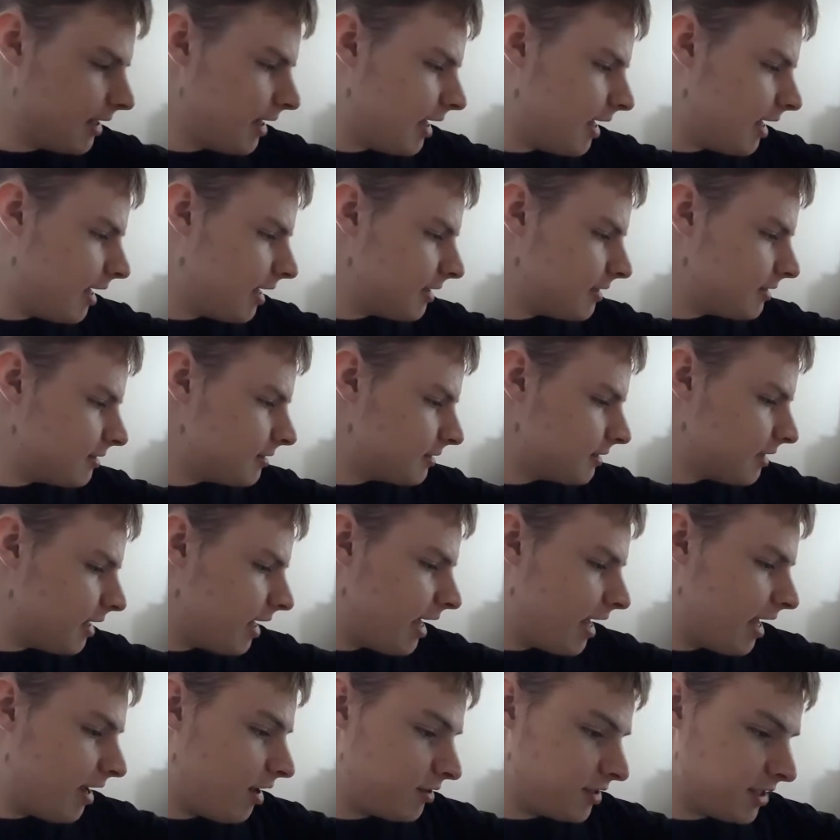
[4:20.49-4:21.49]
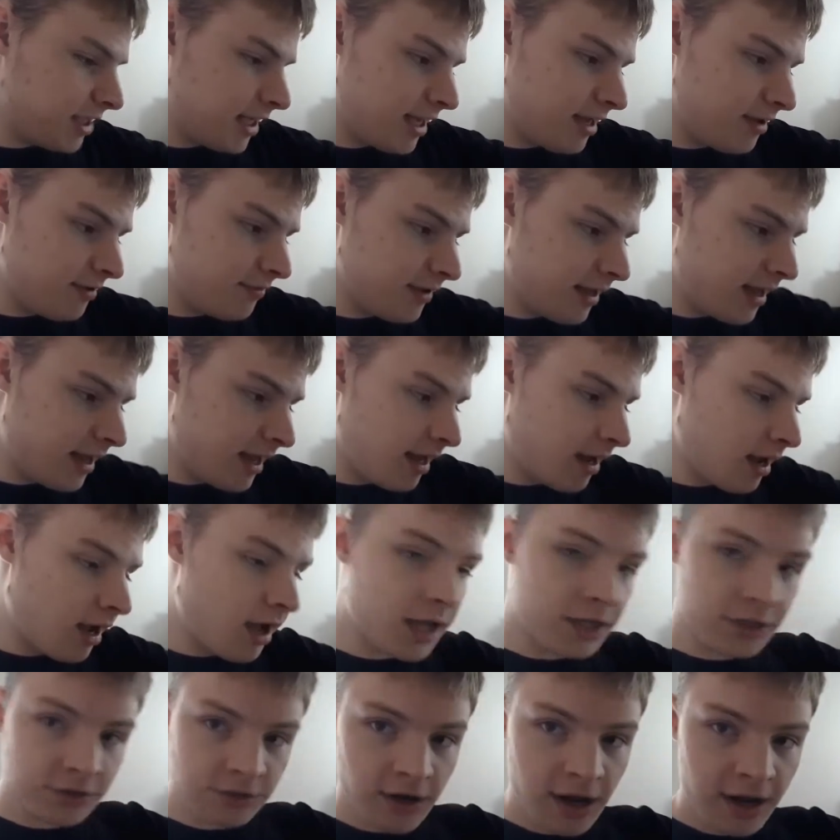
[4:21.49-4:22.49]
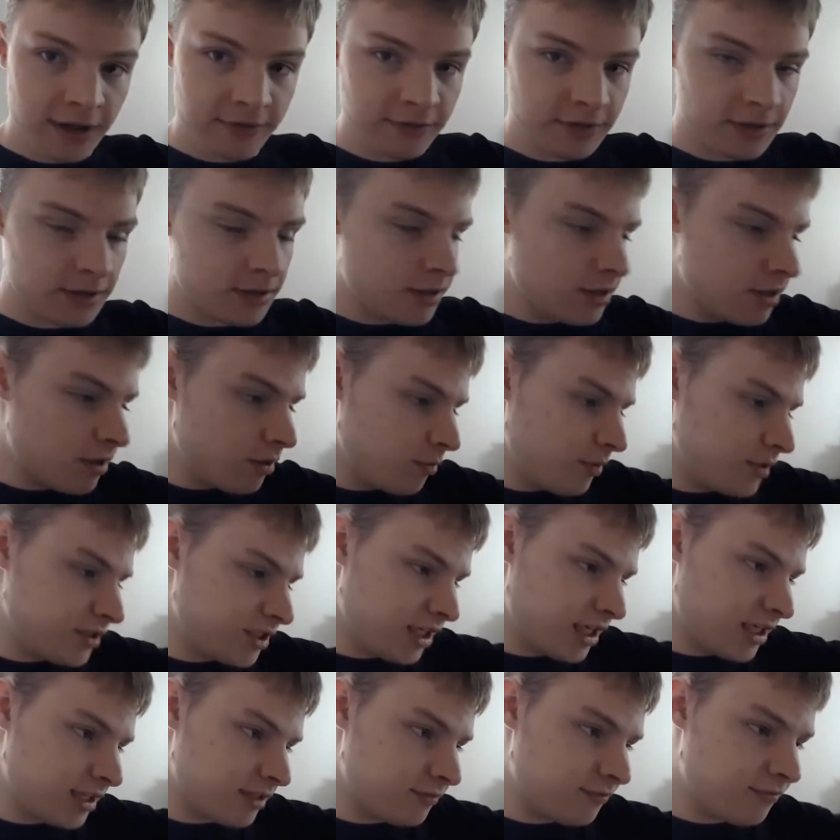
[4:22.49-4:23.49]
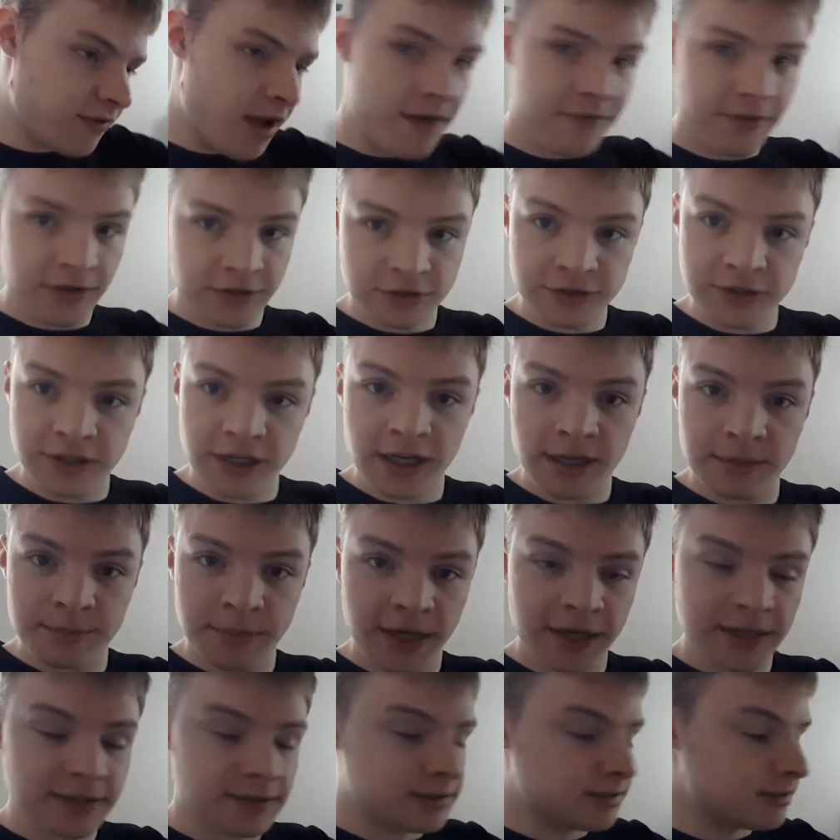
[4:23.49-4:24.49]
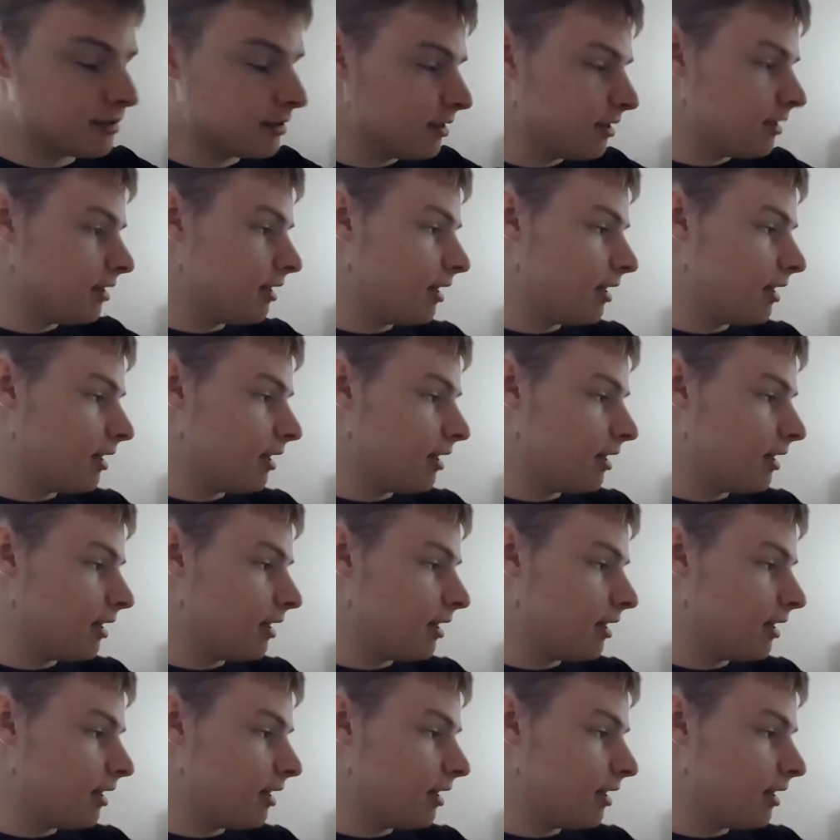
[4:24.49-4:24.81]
And I also have a hard drive, which has 500 gigabytes,